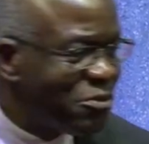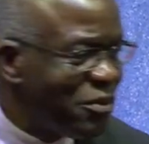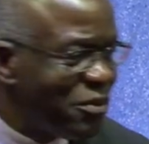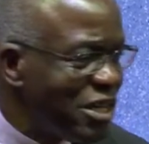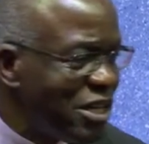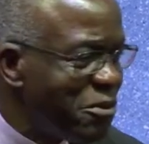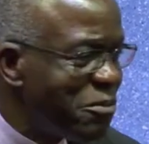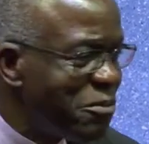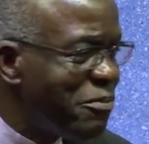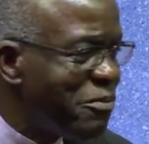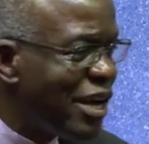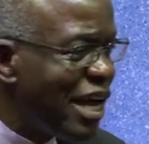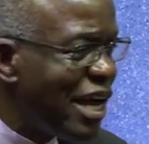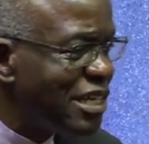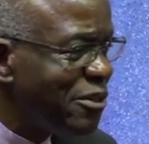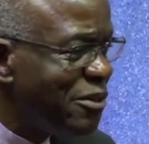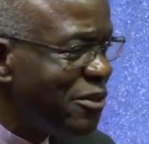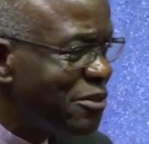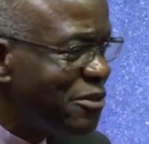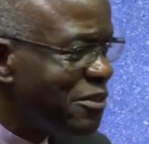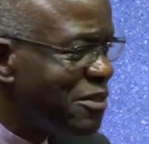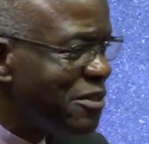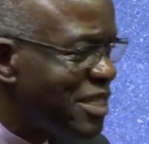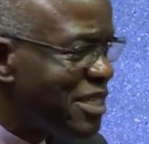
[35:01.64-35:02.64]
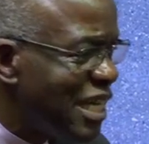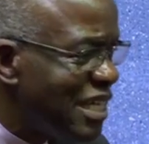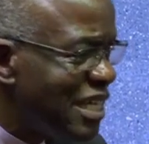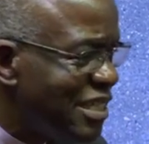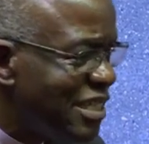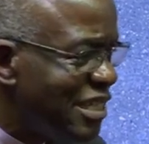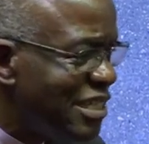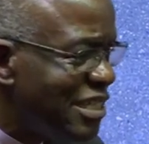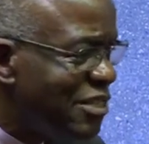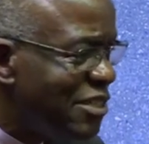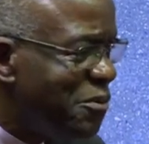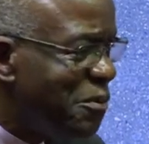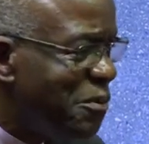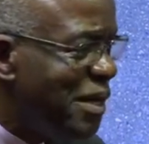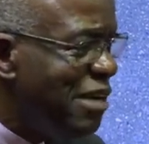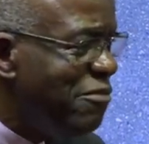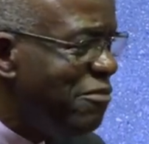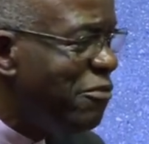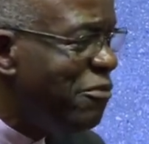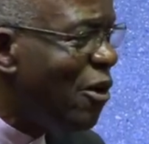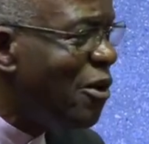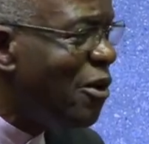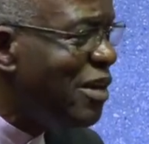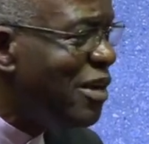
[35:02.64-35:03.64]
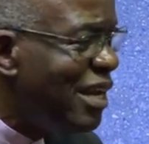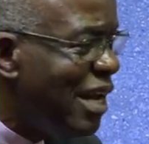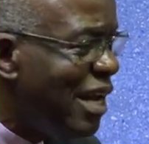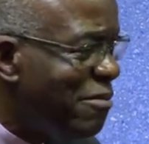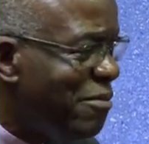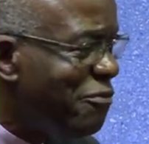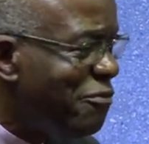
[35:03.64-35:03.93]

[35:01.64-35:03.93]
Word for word: when you get onto statins, you live on them